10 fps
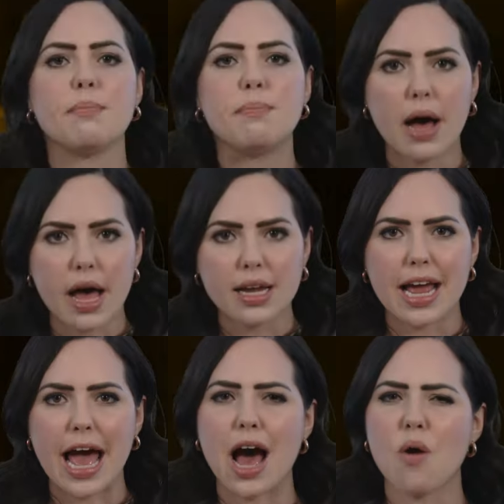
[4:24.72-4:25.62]
But
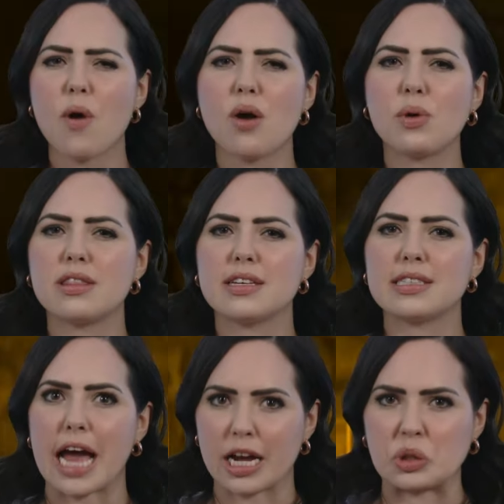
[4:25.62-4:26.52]
how well would
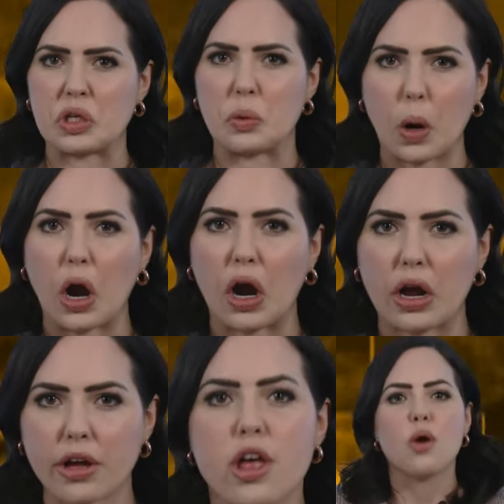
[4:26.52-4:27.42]
this actually
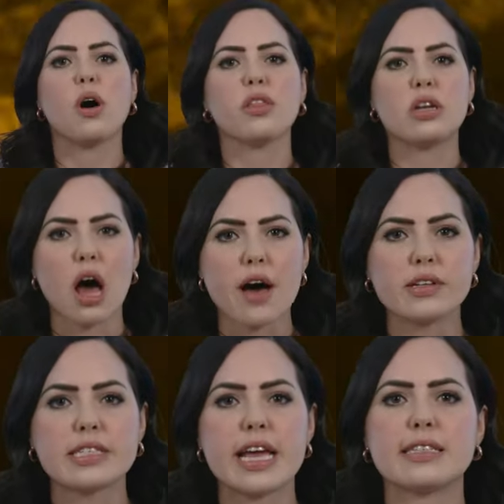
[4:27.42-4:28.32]
work? Well, the
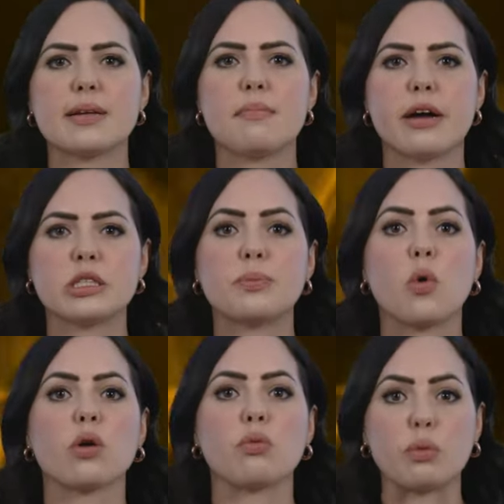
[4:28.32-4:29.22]
novel takes a much
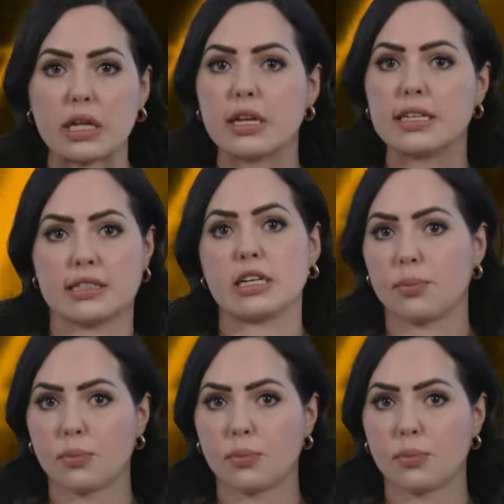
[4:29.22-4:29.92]
more realistic